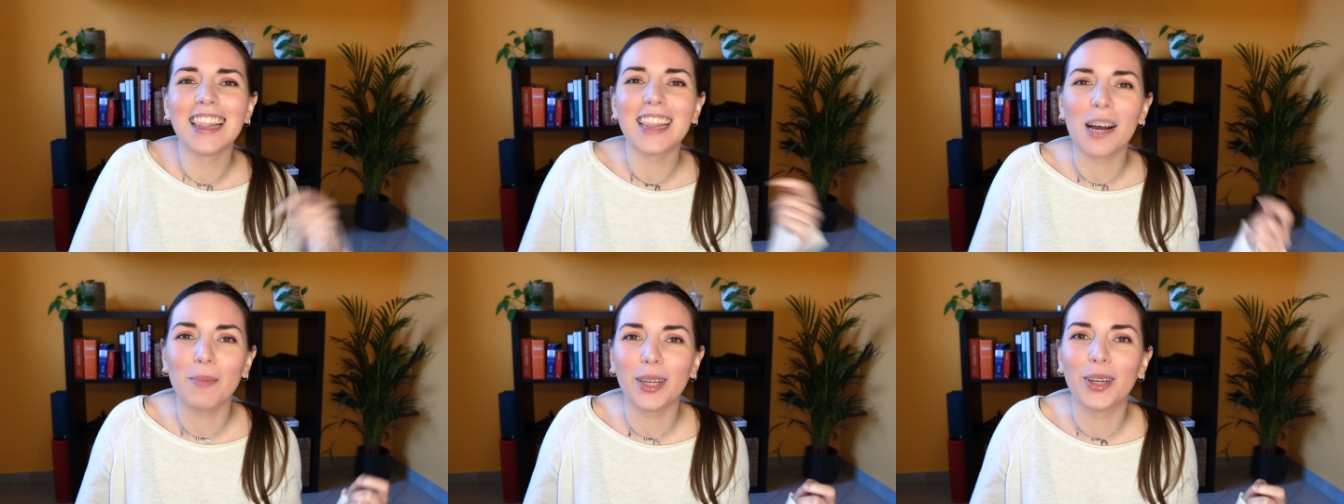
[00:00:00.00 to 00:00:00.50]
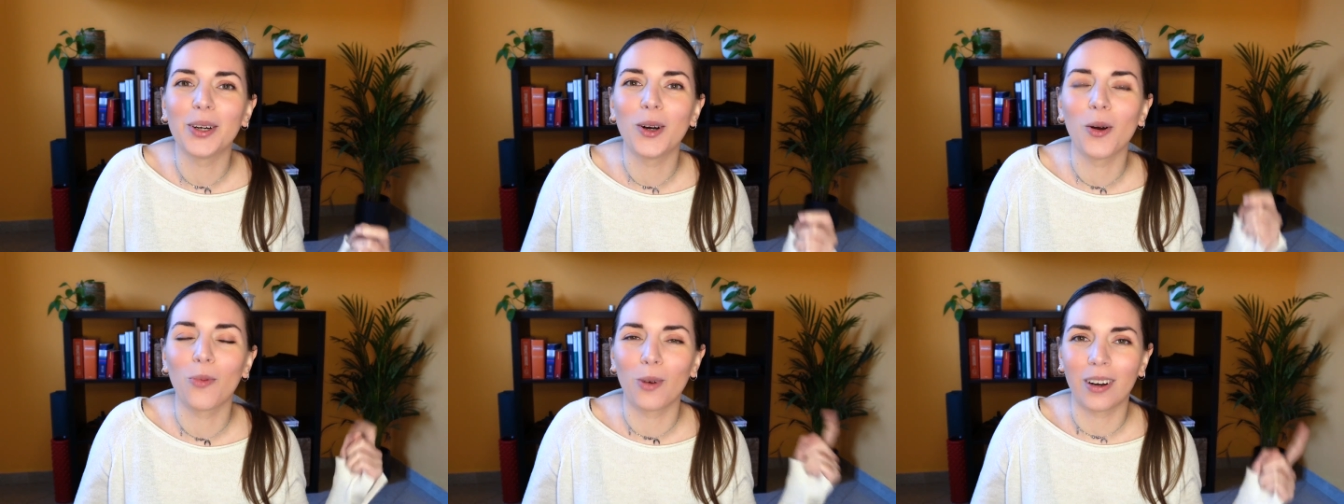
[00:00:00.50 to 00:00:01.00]
Let me
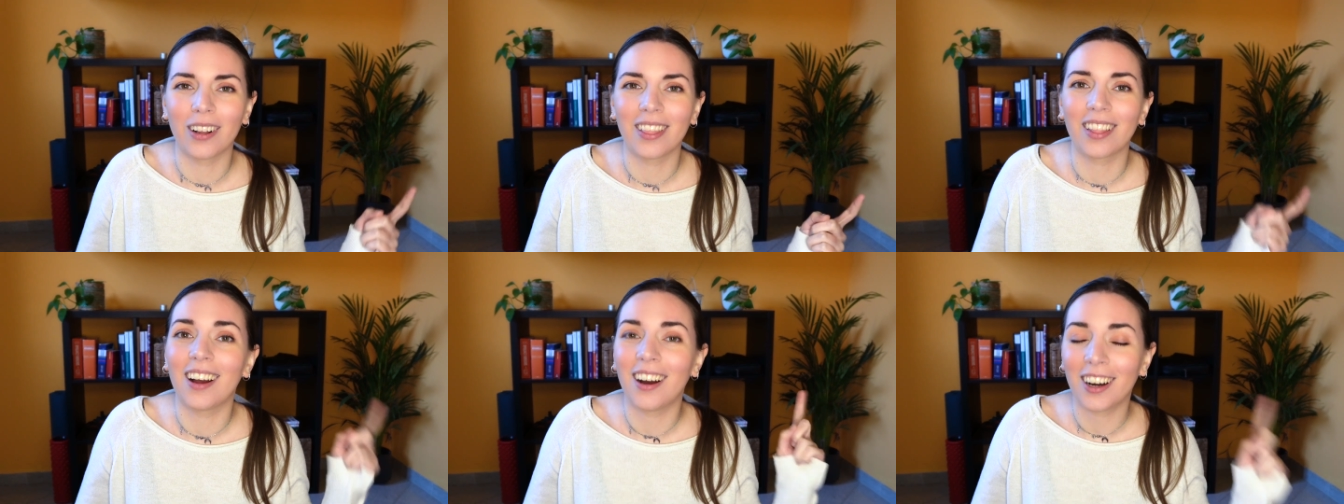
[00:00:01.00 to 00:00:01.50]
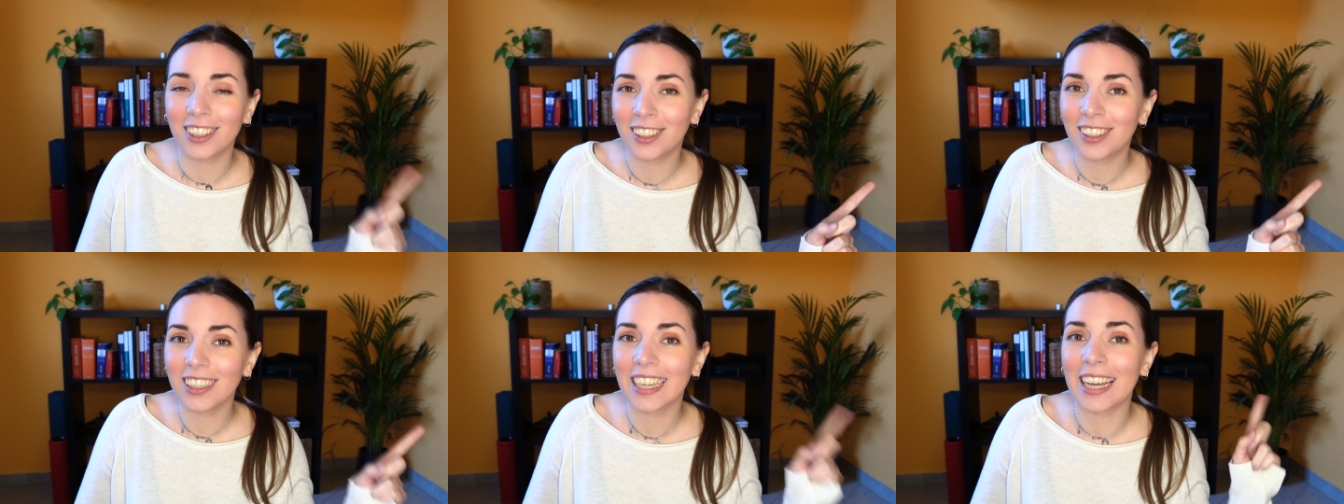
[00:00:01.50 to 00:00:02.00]
know what
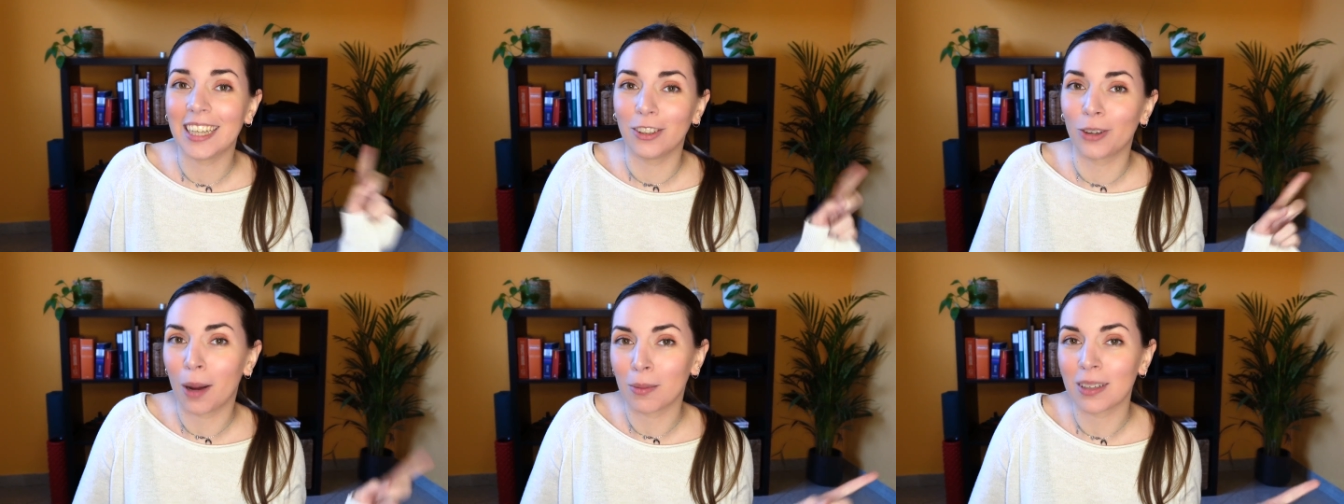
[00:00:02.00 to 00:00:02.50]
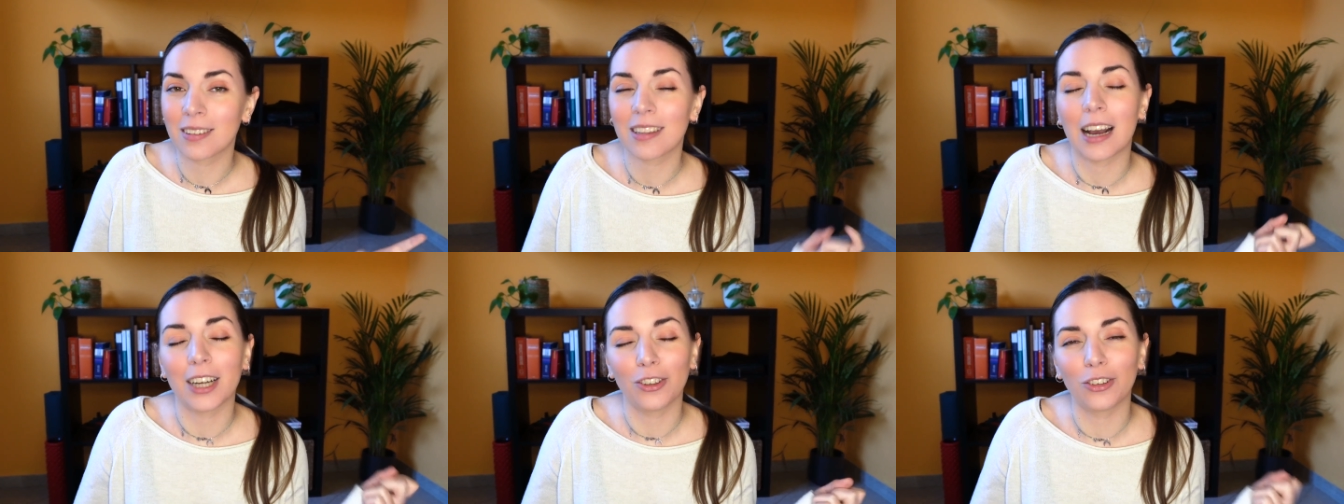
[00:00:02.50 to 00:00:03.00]
other K-dramas
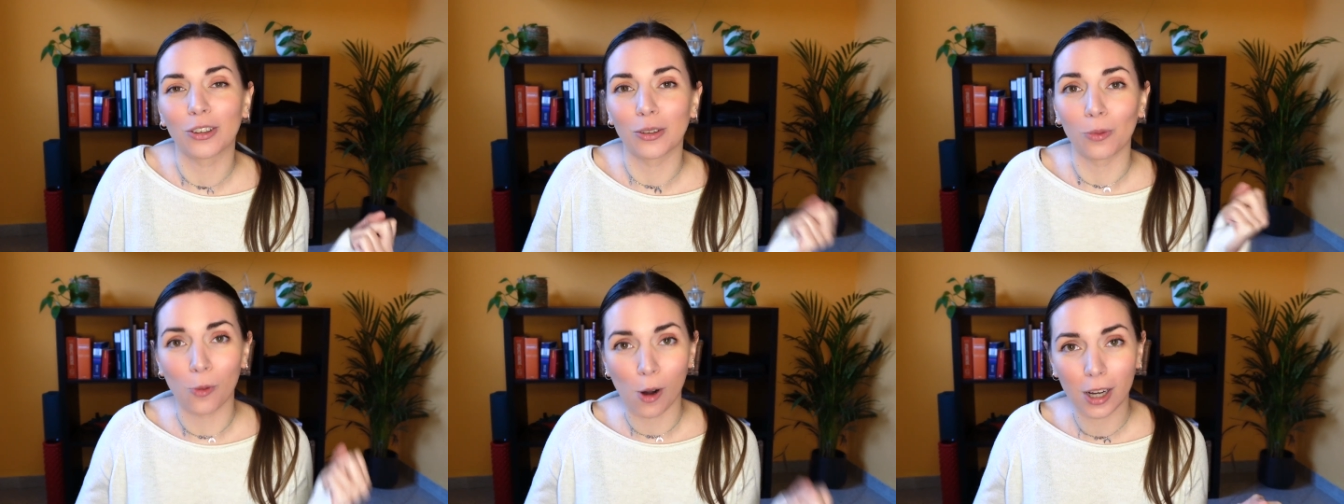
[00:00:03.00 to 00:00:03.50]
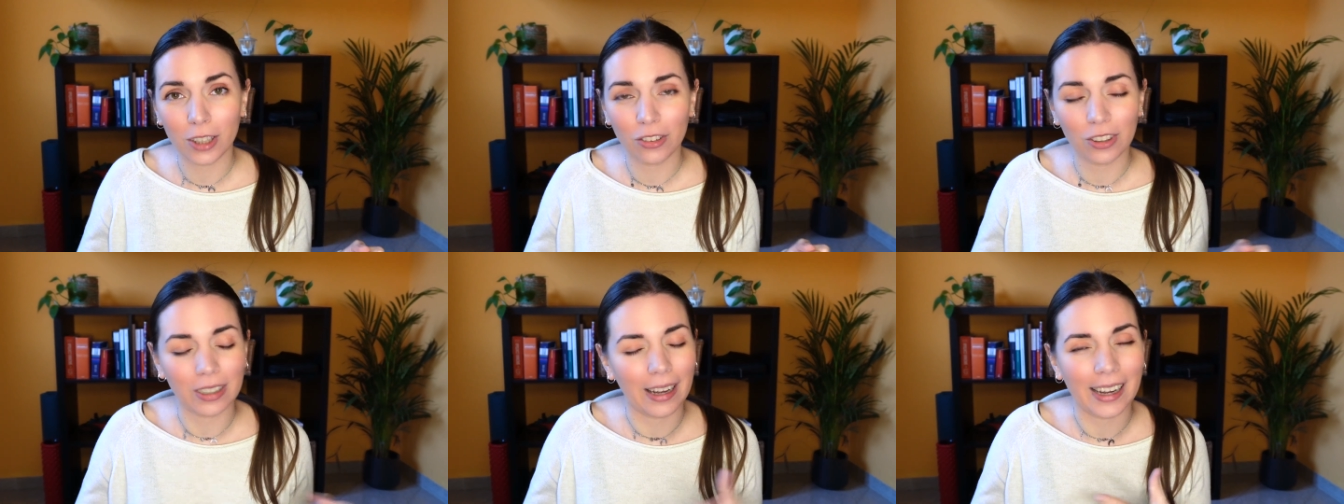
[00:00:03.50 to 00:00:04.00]
I should watch.
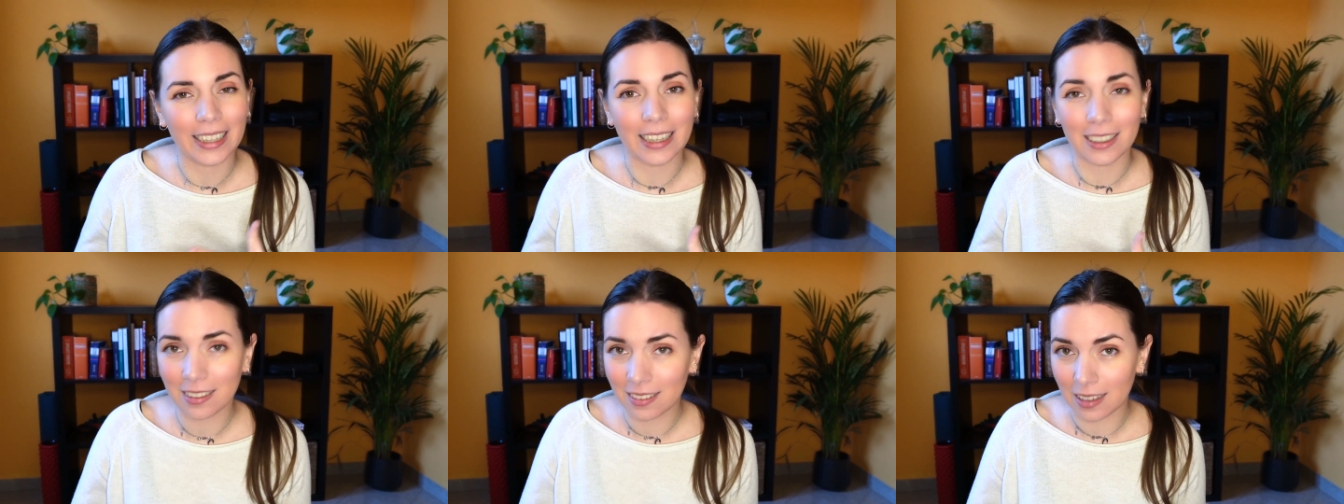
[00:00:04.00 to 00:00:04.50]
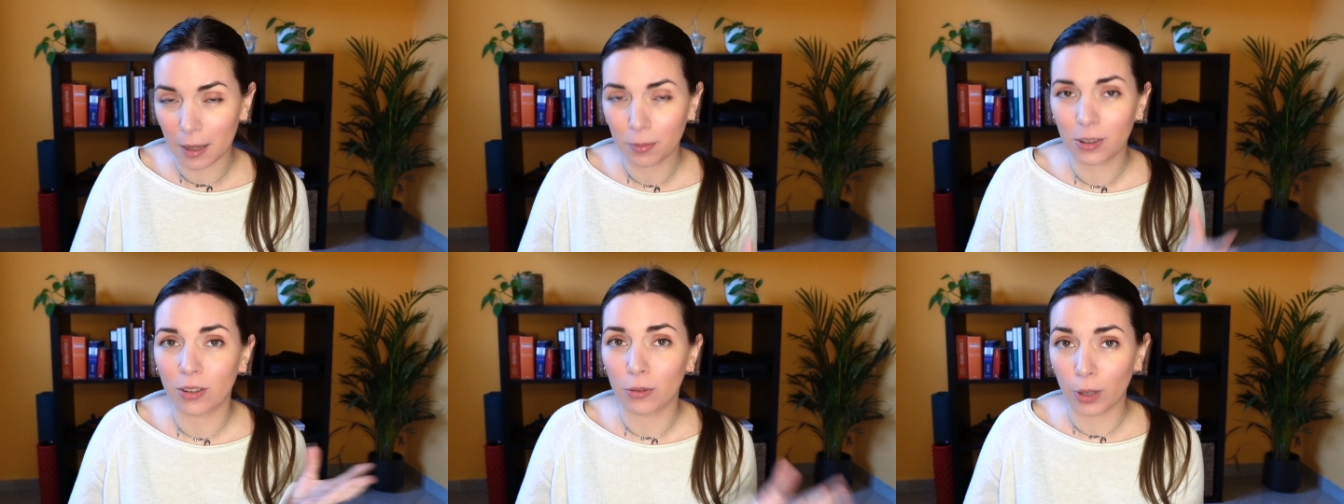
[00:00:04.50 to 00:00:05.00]
I
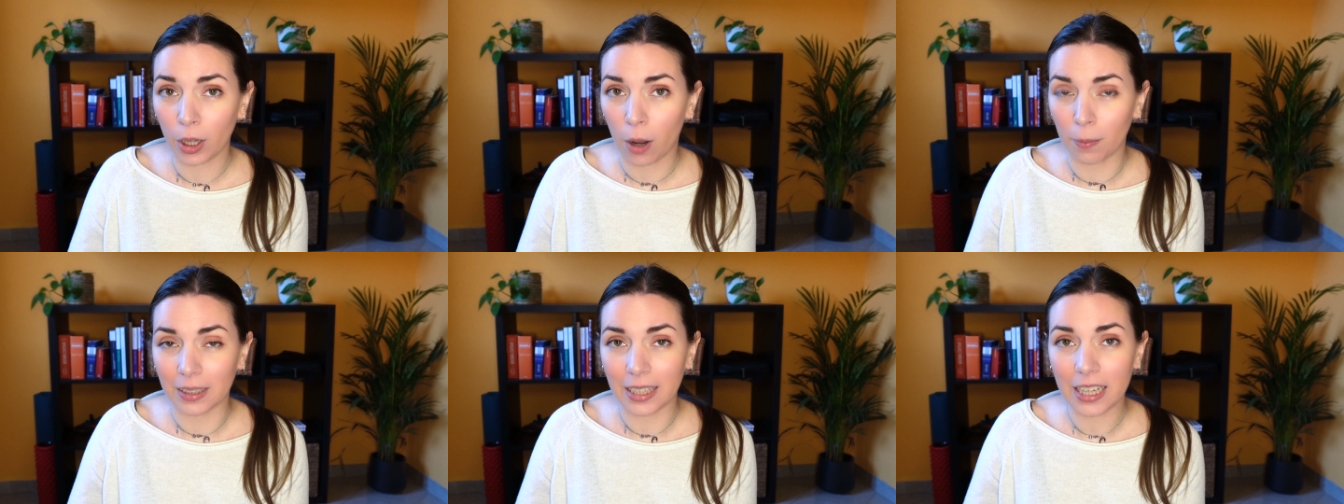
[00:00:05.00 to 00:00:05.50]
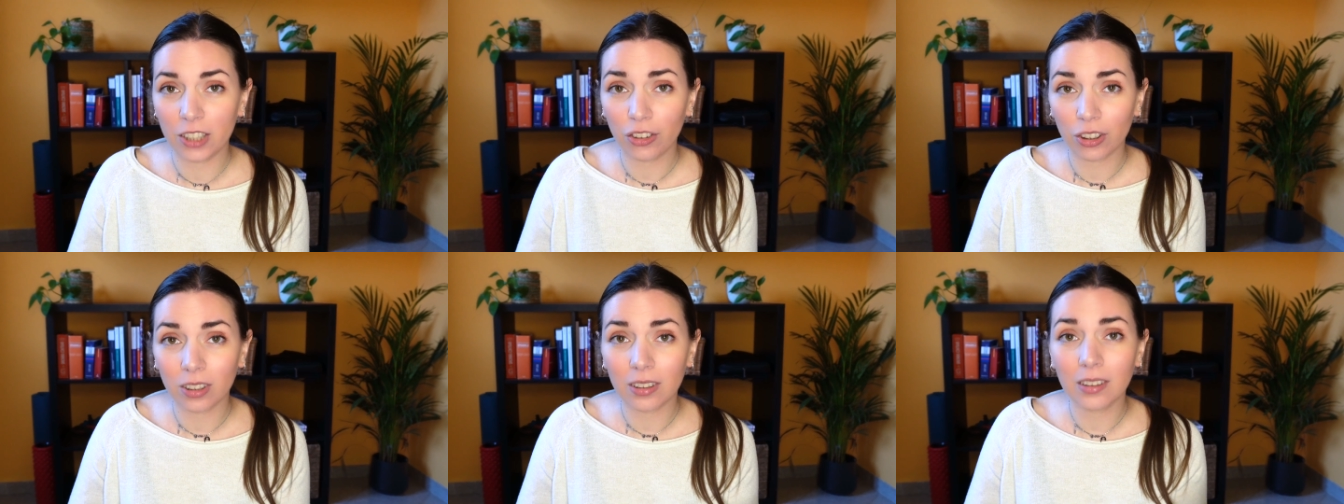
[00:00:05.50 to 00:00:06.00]
accept
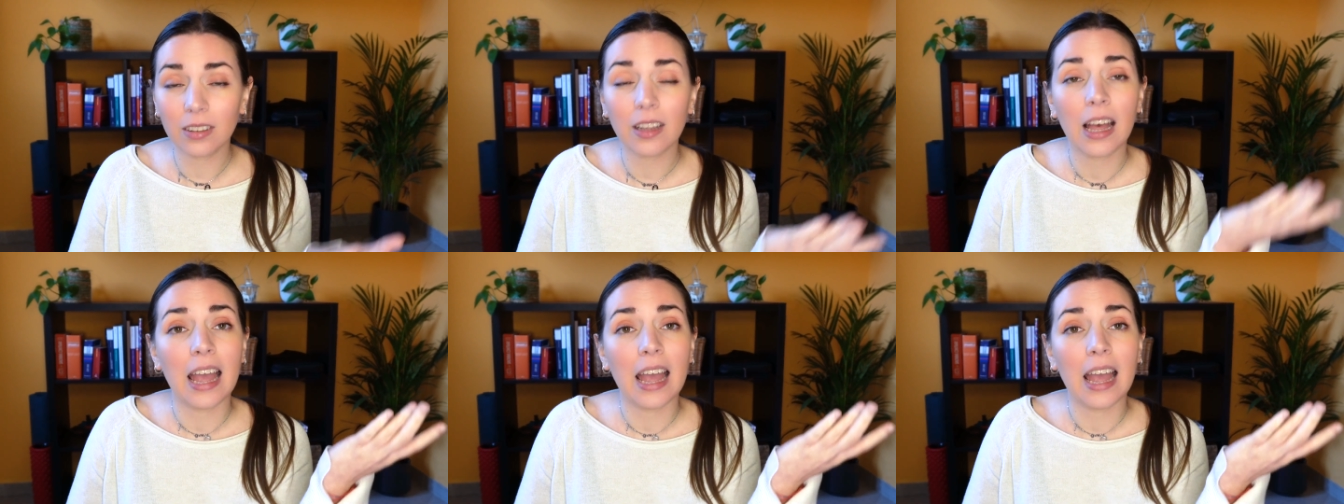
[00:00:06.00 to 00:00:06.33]
recommendations.